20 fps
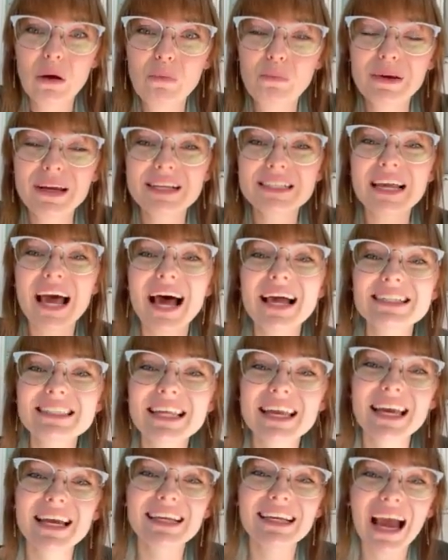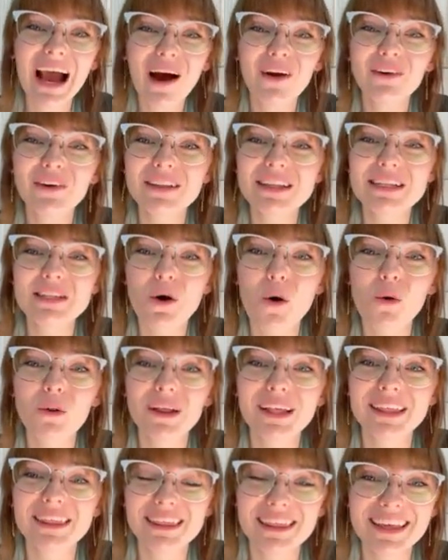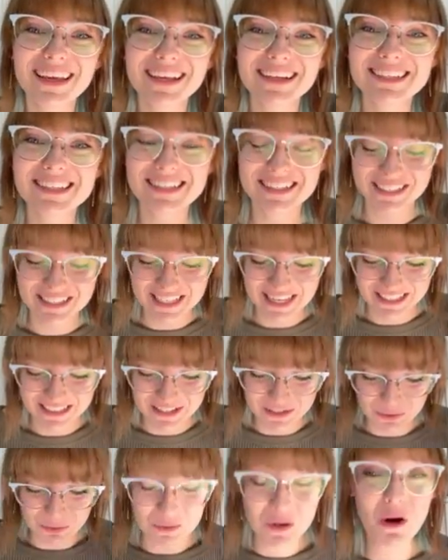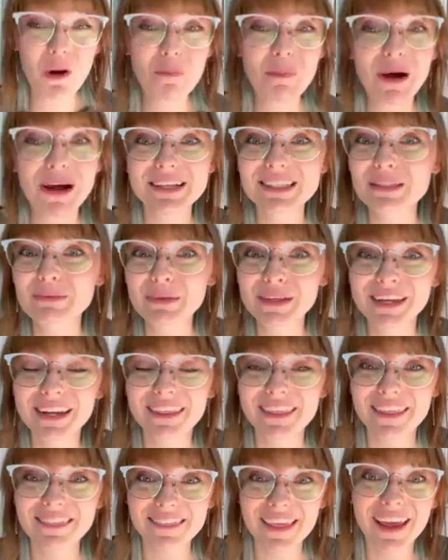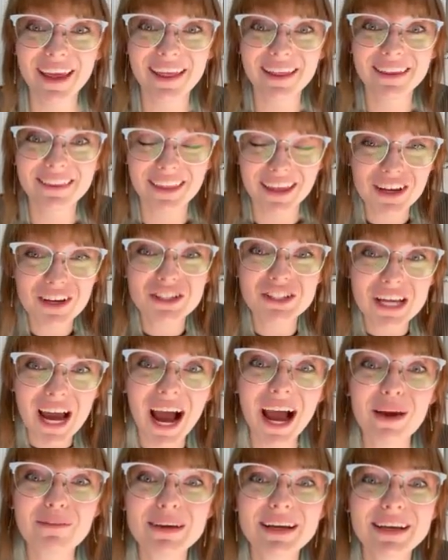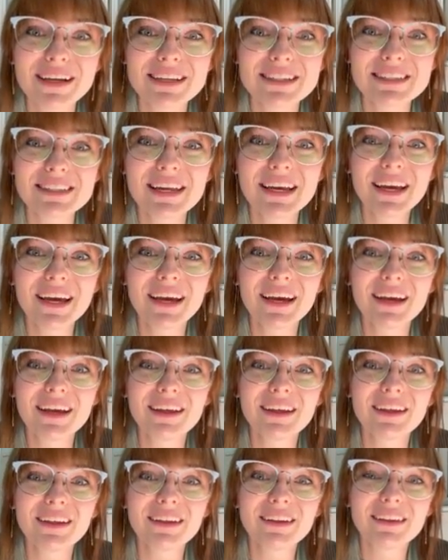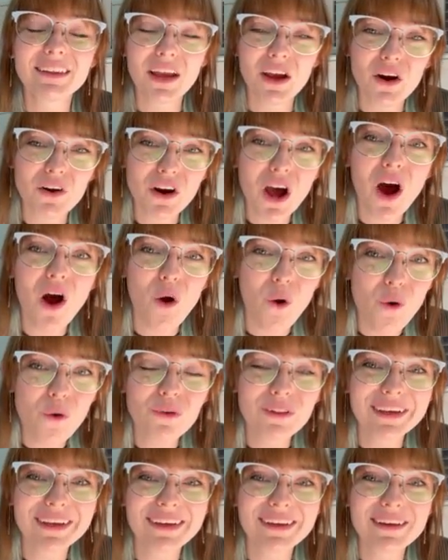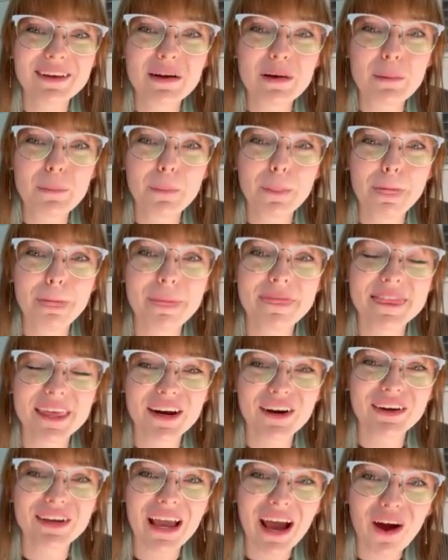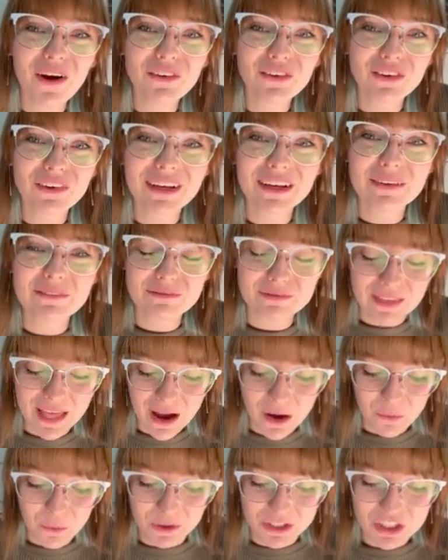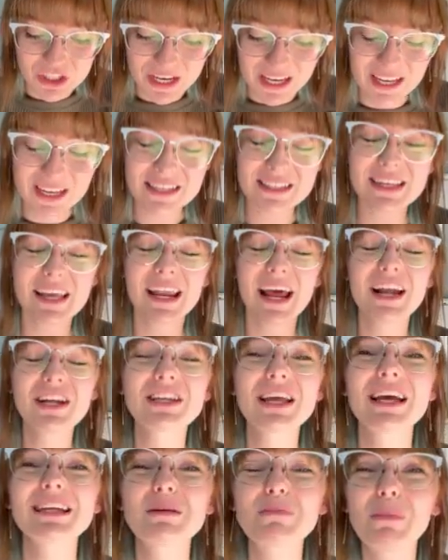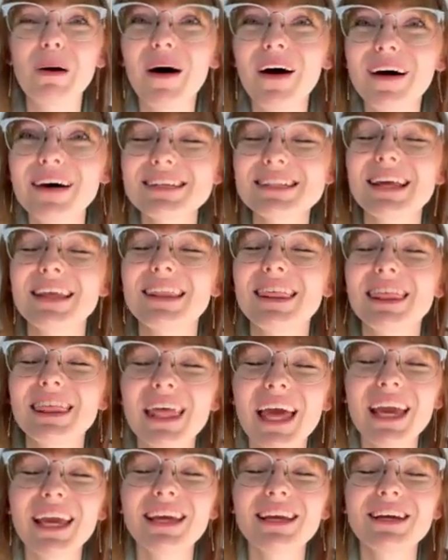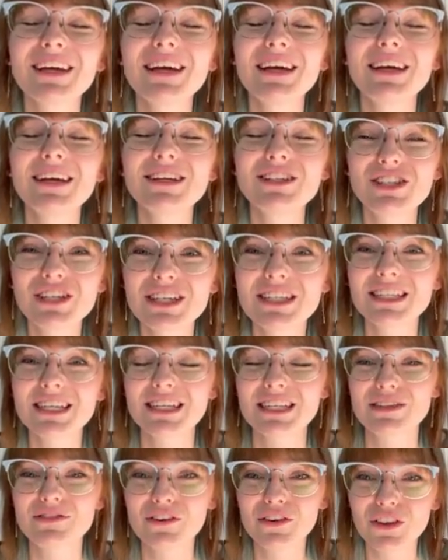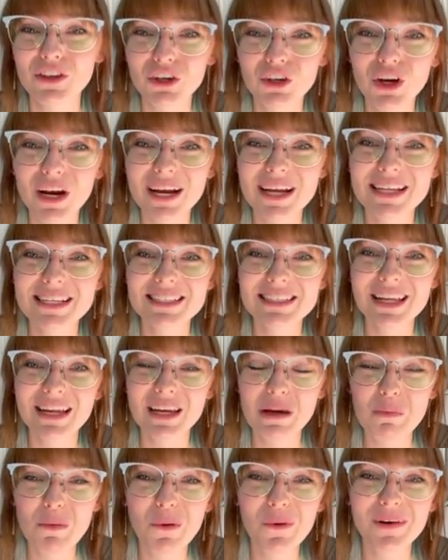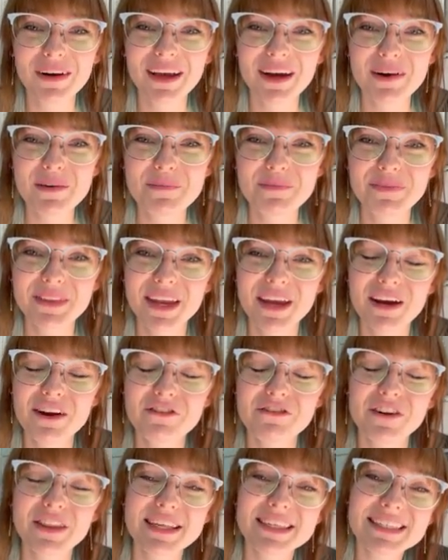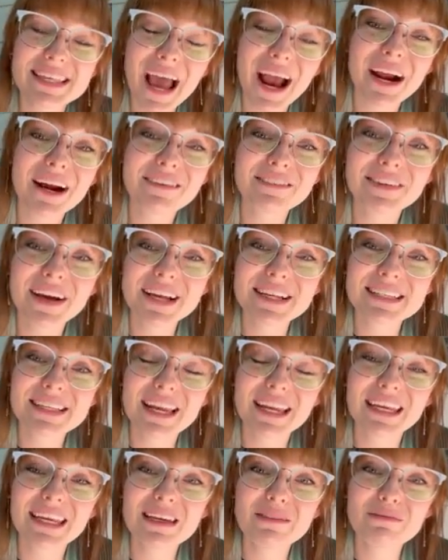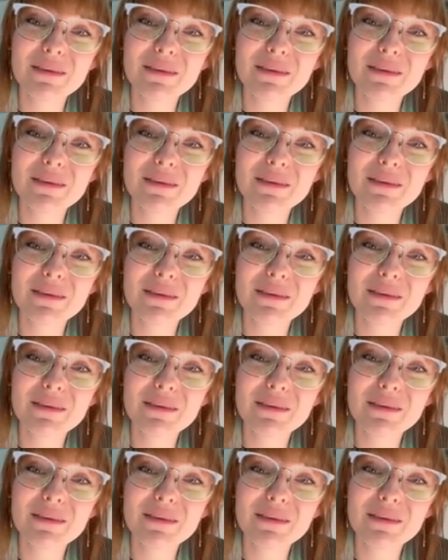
Because as they encounter these holy things, there's like this real possibility that they could die because they are not holy and they're encountering that which is. And I just had to pause and thank Jesus for the grace that he poured out, for the sacrifice that he